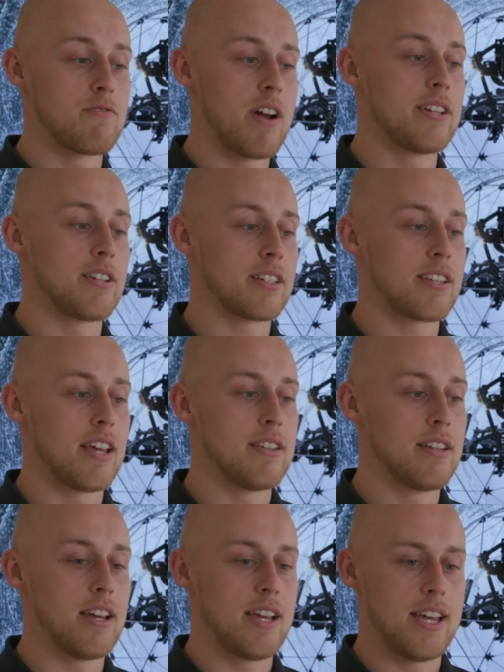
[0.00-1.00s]
range
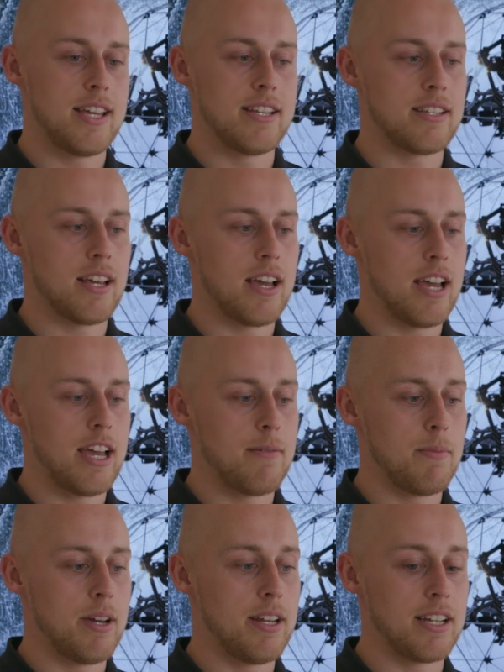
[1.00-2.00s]
extender is
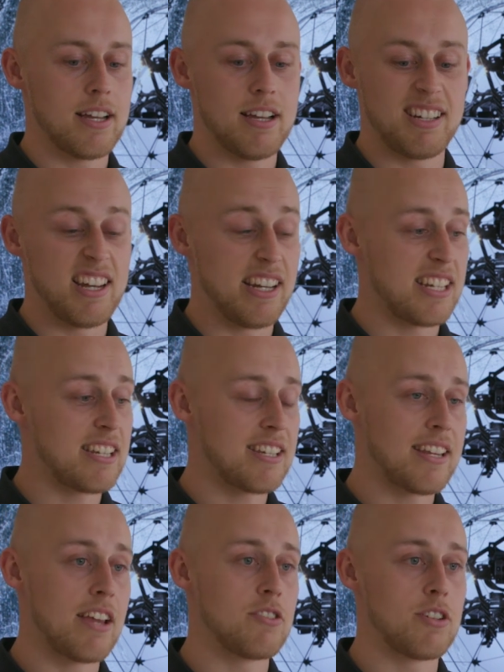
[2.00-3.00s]
um, an, uh, an
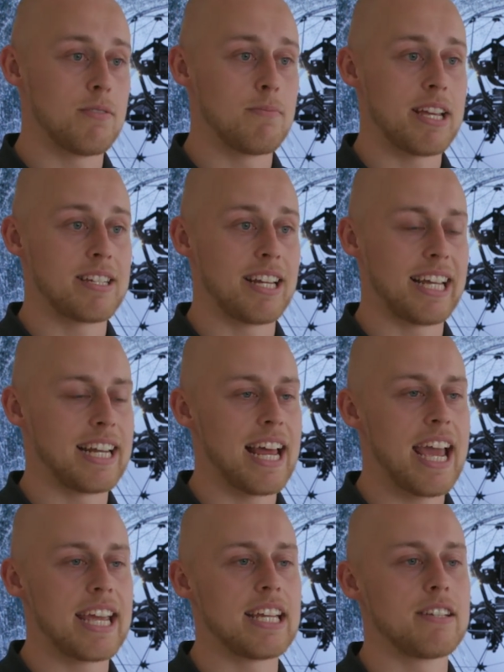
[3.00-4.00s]
extension basically, going to
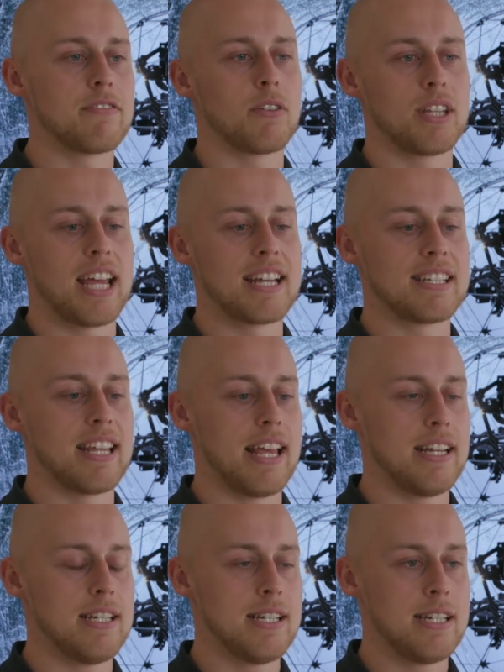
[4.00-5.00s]
aid for the
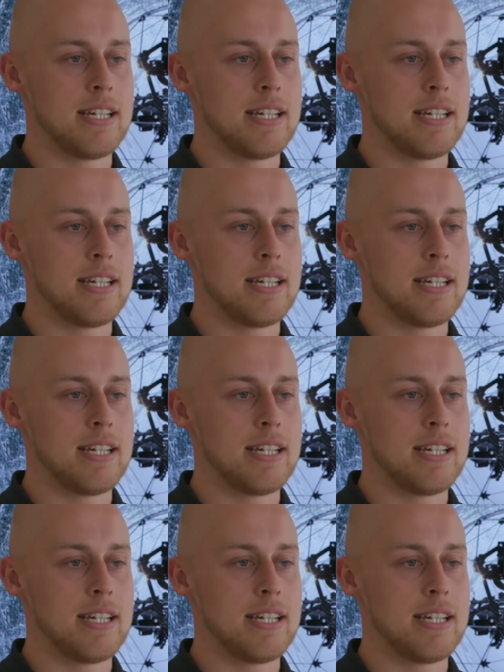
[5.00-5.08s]
antenna.